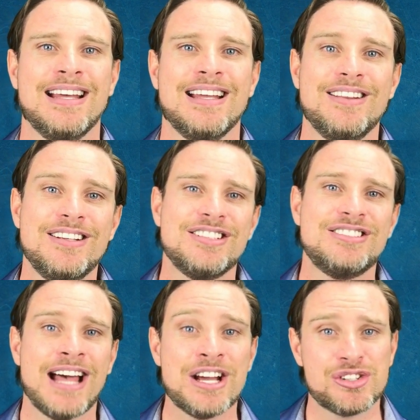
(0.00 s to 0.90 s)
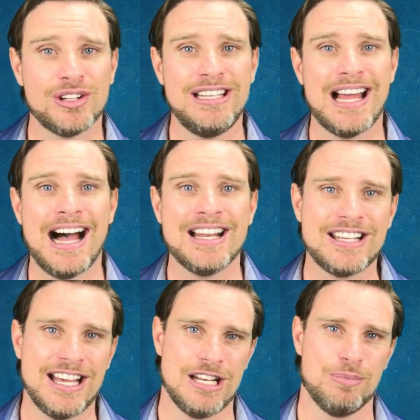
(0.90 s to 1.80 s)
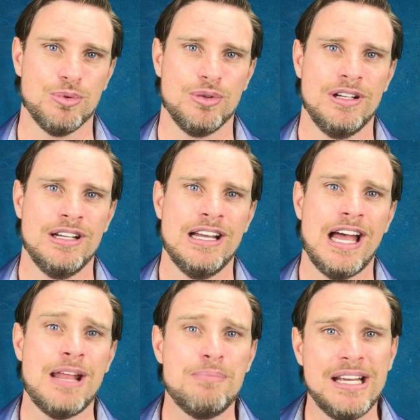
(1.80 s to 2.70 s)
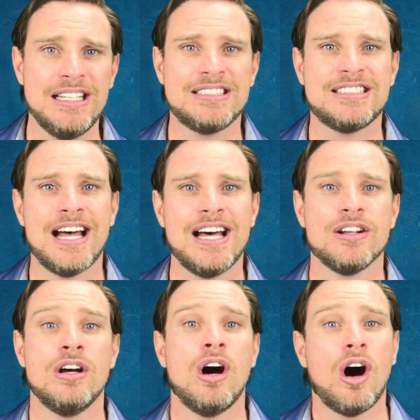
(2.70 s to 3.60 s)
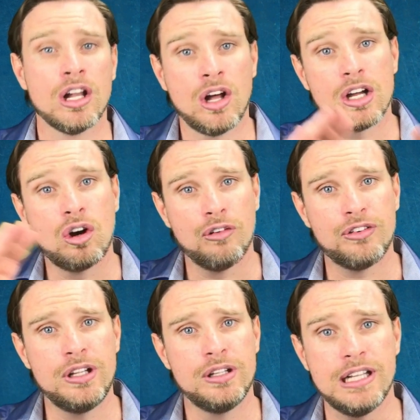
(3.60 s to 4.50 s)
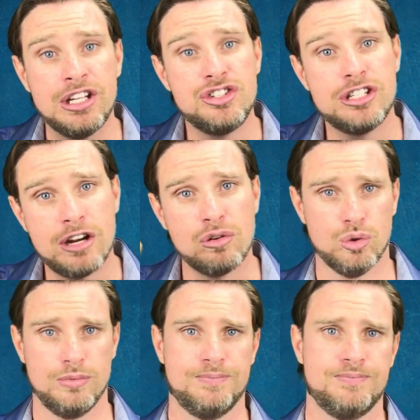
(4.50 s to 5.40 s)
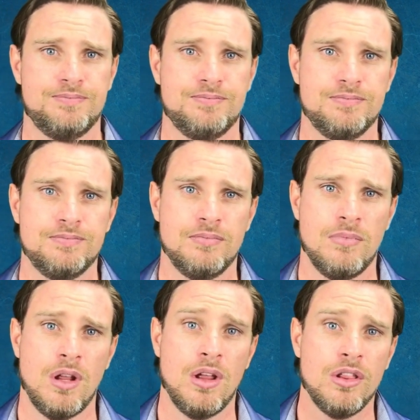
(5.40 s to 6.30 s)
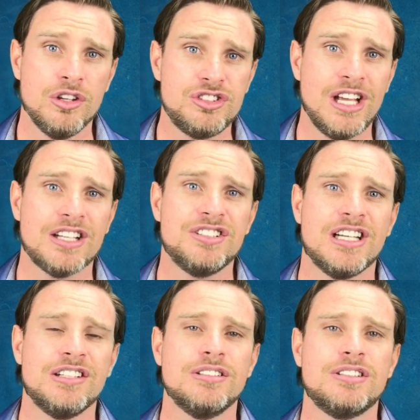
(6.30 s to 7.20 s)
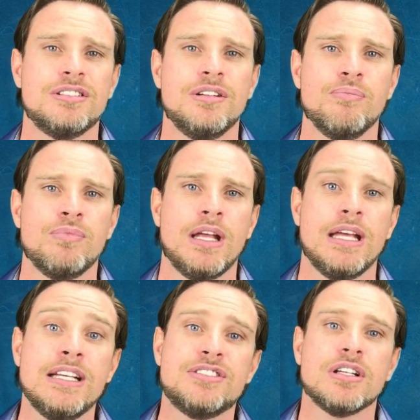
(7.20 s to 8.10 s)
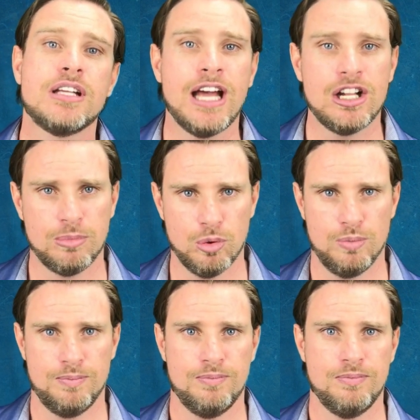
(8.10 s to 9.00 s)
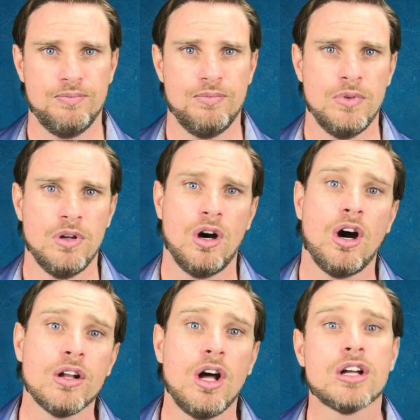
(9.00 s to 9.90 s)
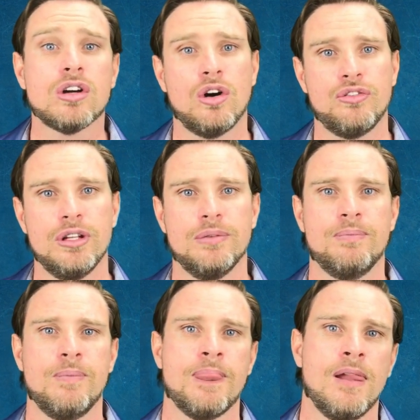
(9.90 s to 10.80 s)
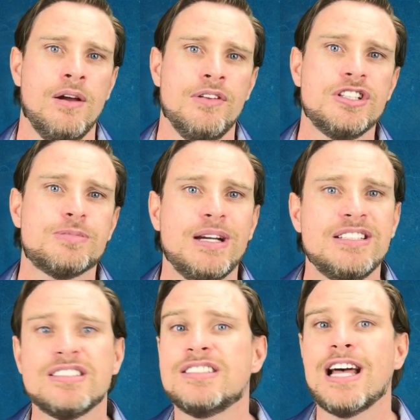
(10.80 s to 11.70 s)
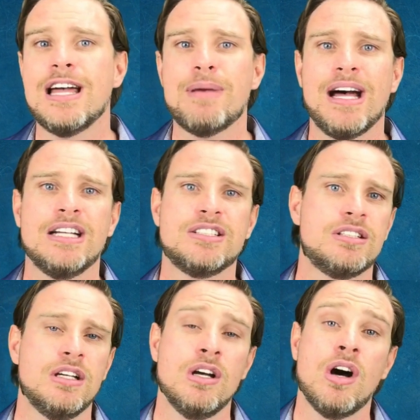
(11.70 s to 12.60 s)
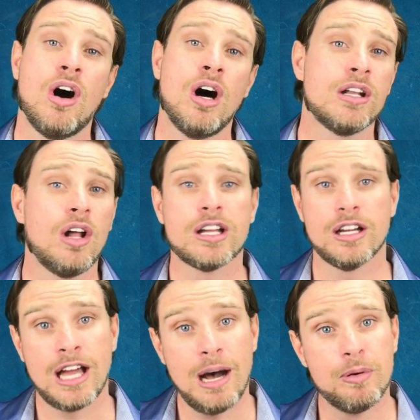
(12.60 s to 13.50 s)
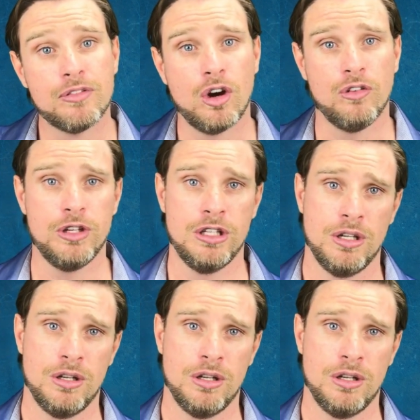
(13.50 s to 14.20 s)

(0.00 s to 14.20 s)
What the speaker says: This is actually uncountable and means that I like coffee in general. The second sentence is countable. I'd like a coffee. This means the same as I'd like a cup of coffee.